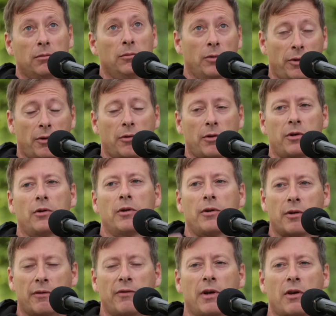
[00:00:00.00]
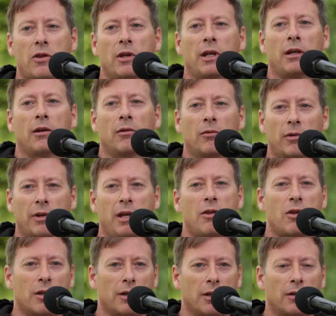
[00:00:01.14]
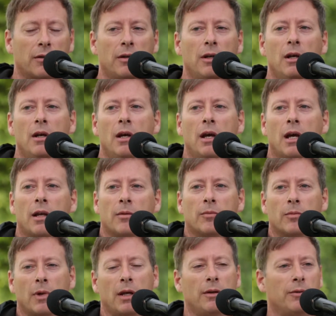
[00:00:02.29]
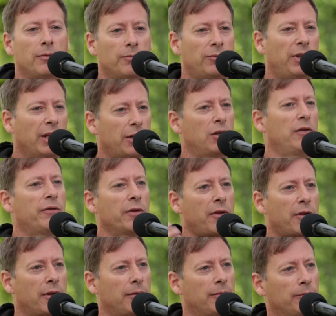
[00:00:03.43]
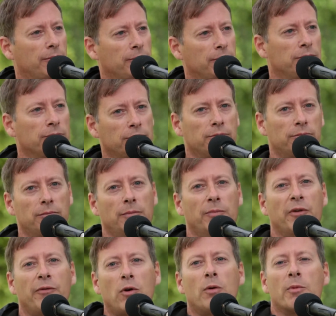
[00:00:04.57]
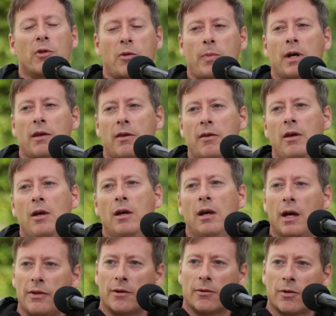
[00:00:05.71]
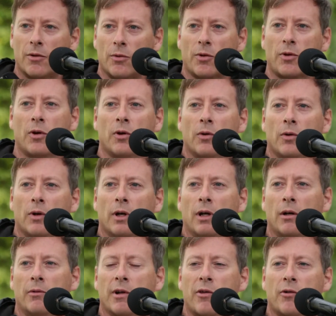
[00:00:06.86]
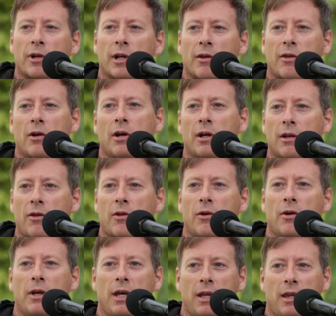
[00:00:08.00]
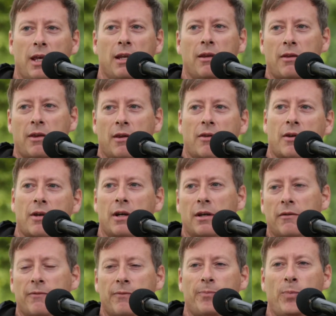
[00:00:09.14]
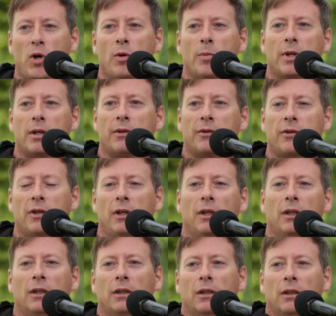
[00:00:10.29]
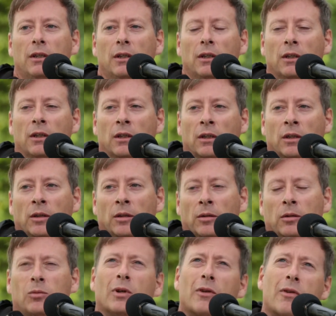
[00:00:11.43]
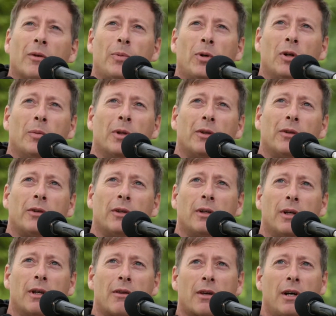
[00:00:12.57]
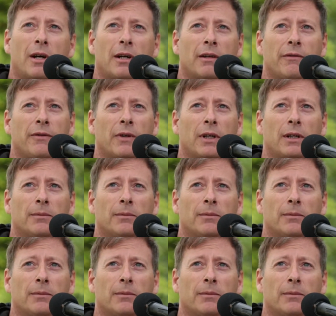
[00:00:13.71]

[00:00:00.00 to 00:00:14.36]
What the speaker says: well, it's a grotto, it's a functioning kitchen and ticket office and performance space, and there is also a restaurant outside. And so it is this kind of permanent, well, it's not permanent, it's kind of,